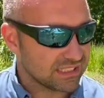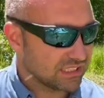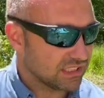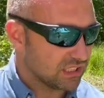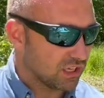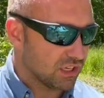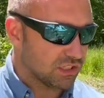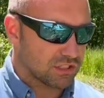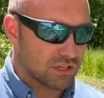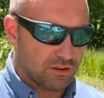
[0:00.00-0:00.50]
is
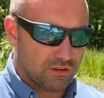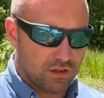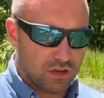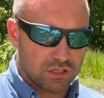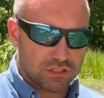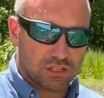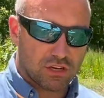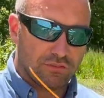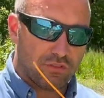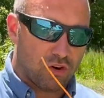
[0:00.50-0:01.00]

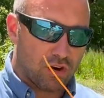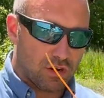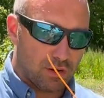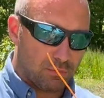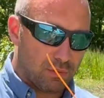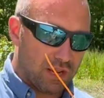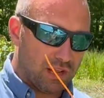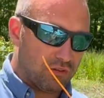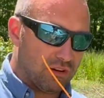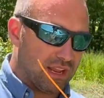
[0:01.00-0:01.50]
Husqvarna
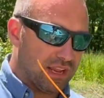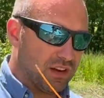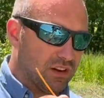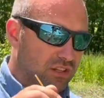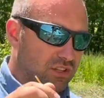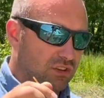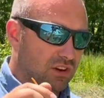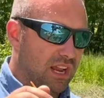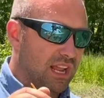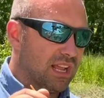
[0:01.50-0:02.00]
brand right here,
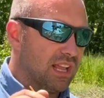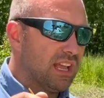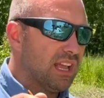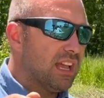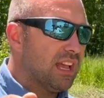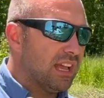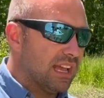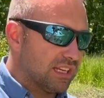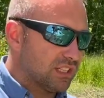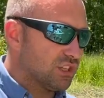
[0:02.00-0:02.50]
string.
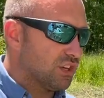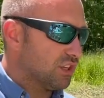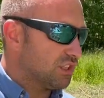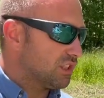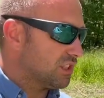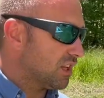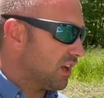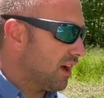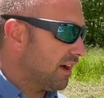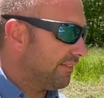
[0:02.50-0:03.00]
It's good
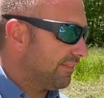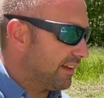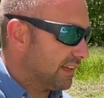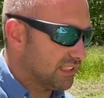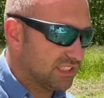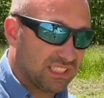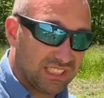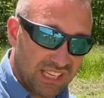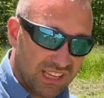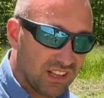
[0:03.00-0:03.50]
stuff.
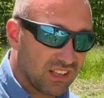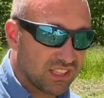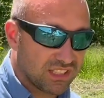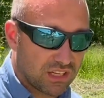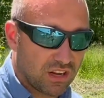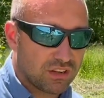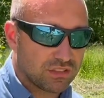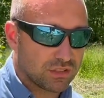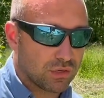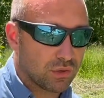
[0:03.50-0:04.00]
Steel is
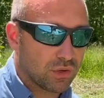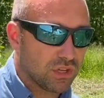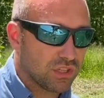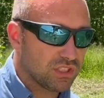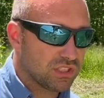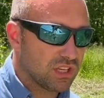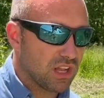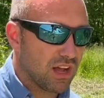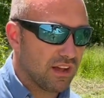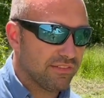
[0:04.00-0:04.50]
also good
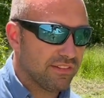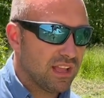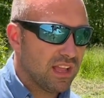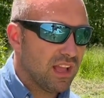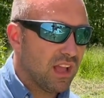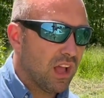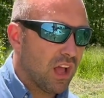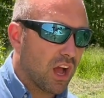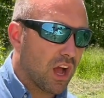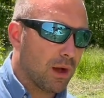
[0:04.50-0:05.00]
stuff.
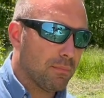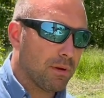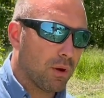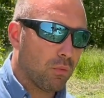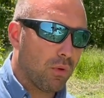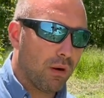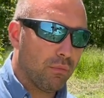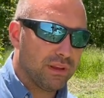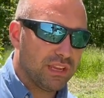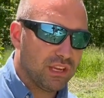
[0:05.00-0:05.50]
But
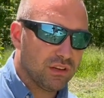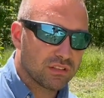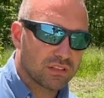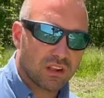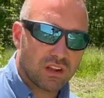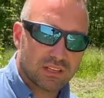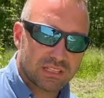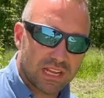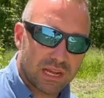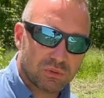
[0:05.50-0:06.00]
what we use a
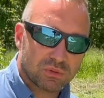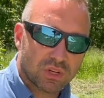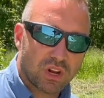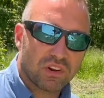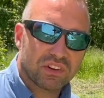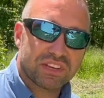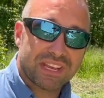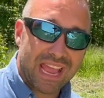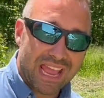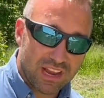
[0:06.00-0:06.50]
lot of times was
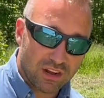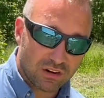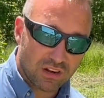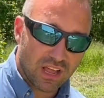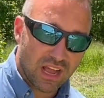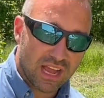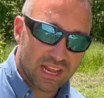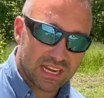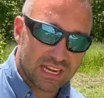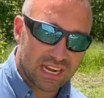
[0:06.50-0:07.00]
called Gator
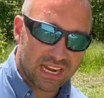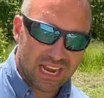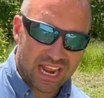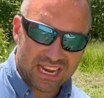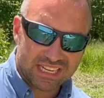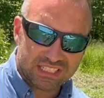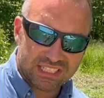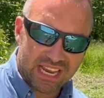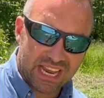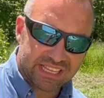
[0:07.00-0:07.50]
line, and it
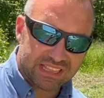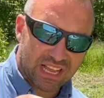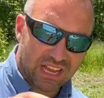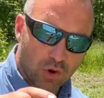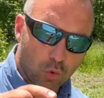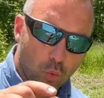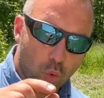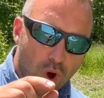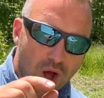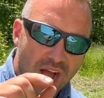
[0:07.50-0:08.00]
actually had like
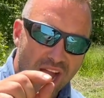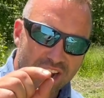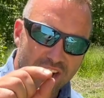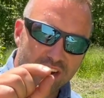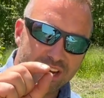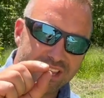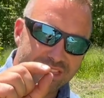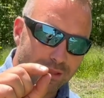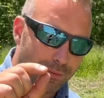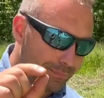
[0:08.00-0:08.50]

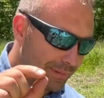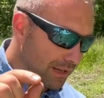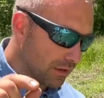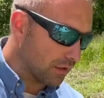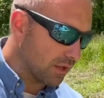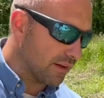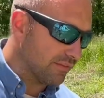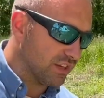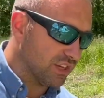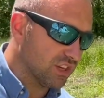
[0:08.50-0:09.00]
wire in the
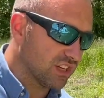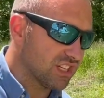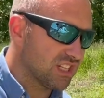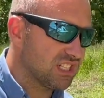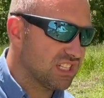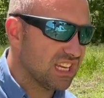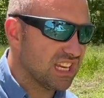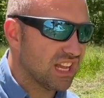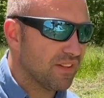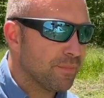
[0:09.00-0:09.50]
middle of it. You could
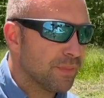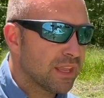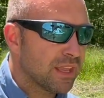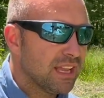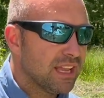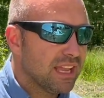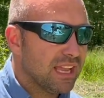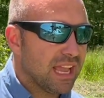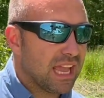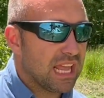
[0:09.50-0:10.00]
see it,
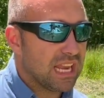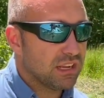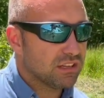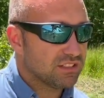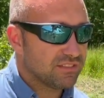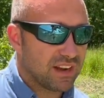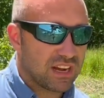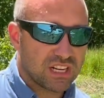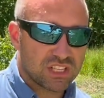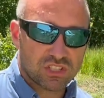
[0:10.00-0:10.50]
and it
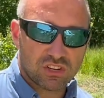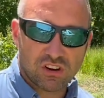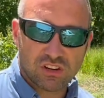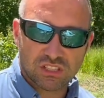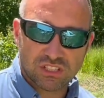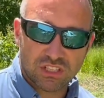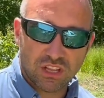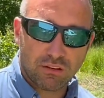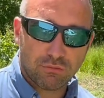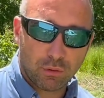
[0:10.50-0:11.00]
was very strong
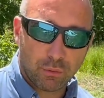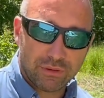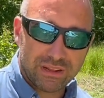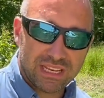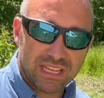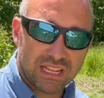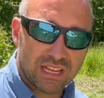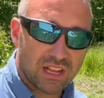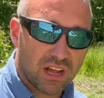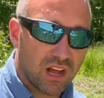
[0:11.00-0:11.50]
stuff. Where we
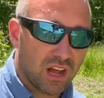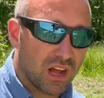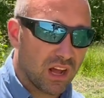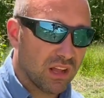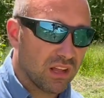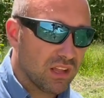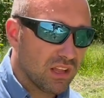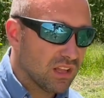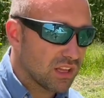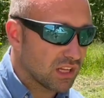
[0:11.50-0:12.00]
did,
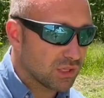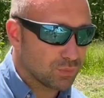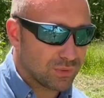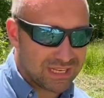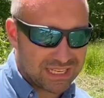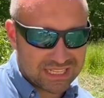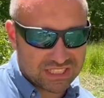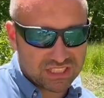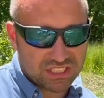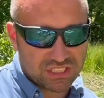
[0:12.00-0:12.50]
because
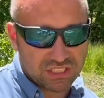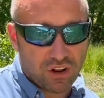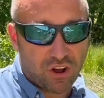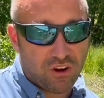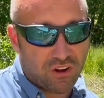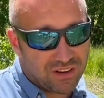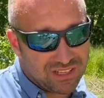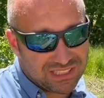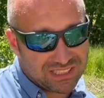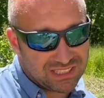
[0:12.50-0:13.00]
we did
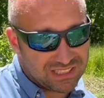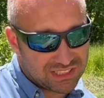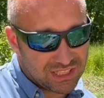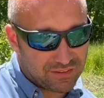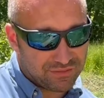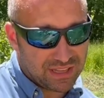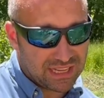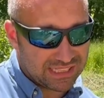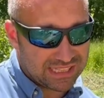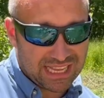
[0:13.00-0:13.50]
stalks and
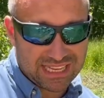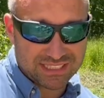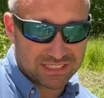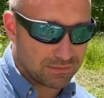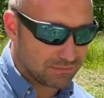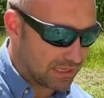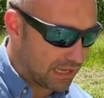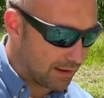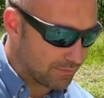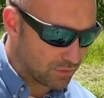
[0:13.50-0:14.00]
stuff like that
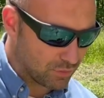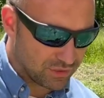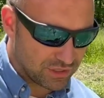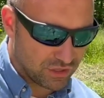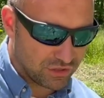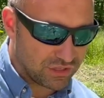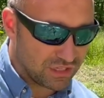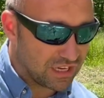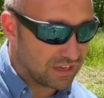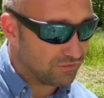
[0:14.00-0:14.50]
sometimes. And
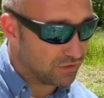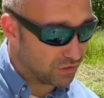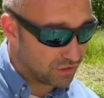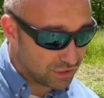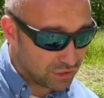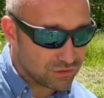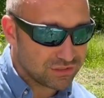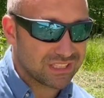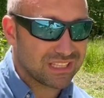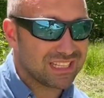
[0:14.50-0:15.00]
if you're
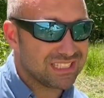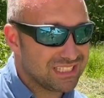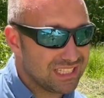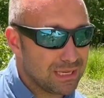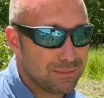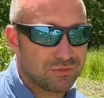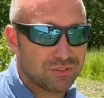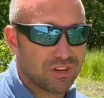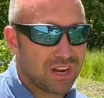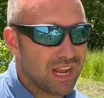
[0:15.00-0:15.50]
using the
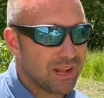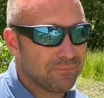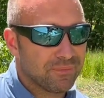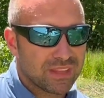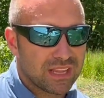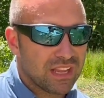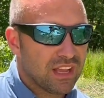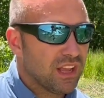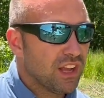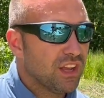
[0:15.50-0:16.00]
cheap string,
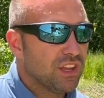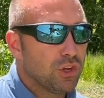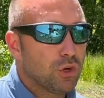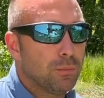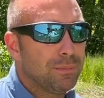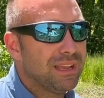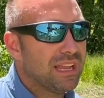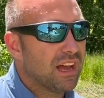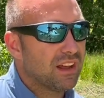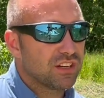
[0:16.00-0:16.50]

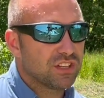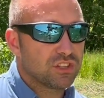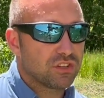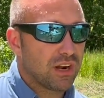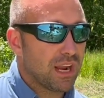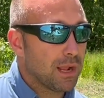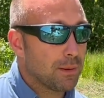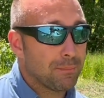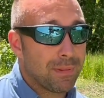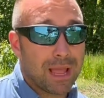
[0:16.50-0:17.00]
you'll be out of
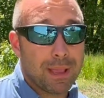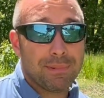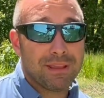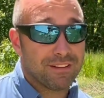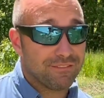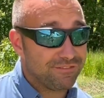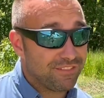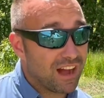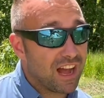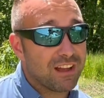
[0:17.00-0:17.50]
string maybe
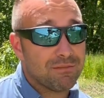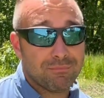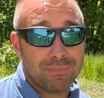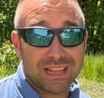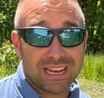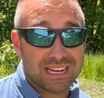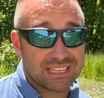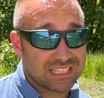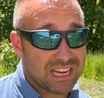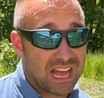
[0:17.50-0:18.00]
in 5
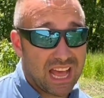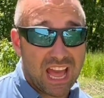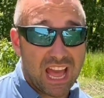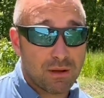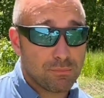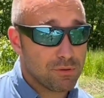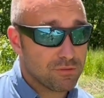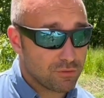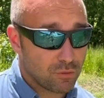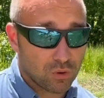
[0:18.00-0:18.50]
minutes. I
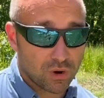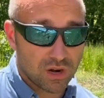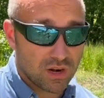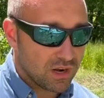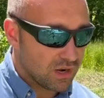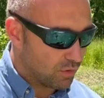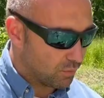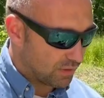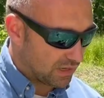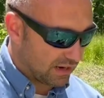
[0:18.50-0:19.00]
have before
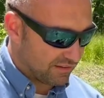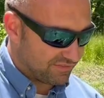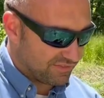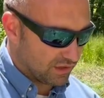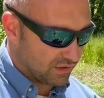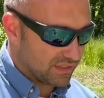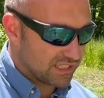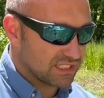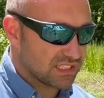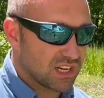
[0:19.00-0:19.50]
when I
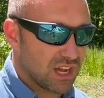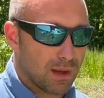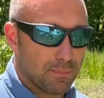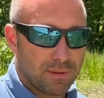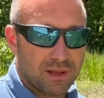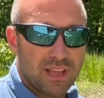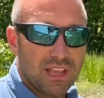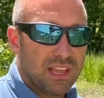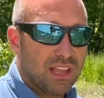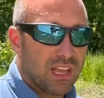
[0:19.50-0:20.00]
filled this up,
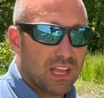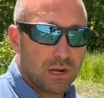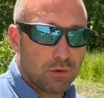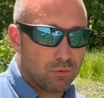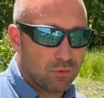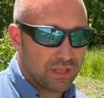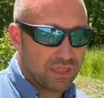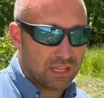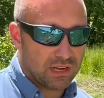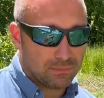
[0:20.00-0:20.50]

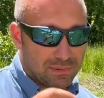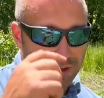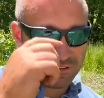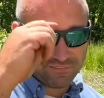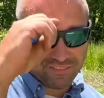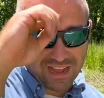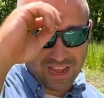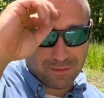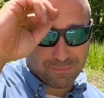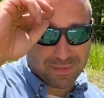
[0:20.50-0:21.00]
within about
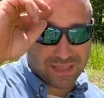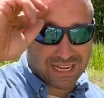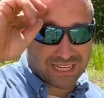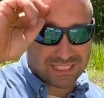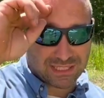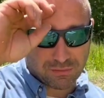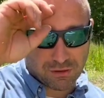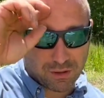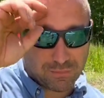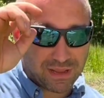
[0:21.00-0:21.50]
5
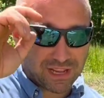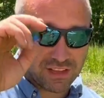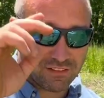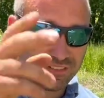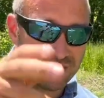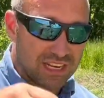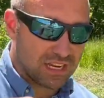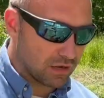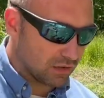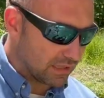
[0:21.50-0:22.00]
minutes. I'm gonna make a
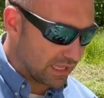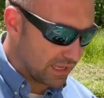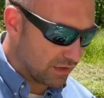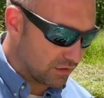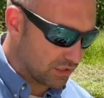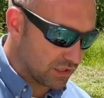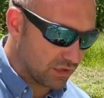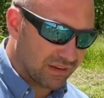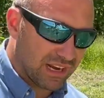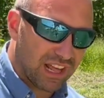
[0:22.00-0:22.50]
video
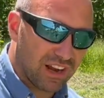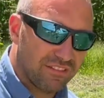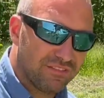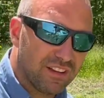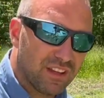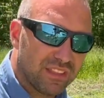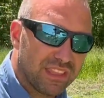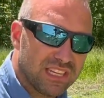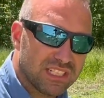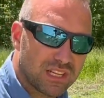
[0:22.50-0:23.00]
later showing how to
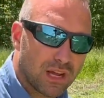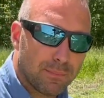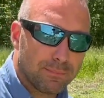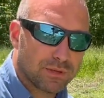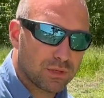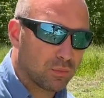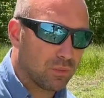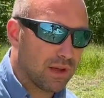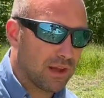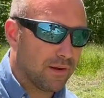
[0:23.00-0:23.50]
fill these up
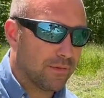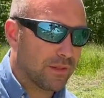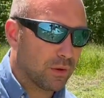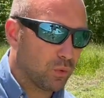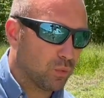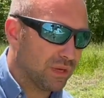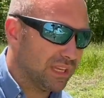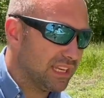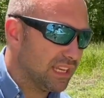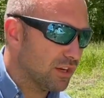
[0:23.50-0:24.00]
as well, the
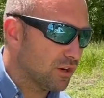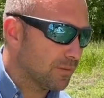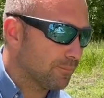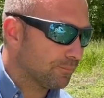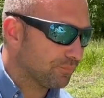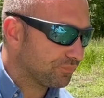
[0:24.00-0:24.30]
weed eater.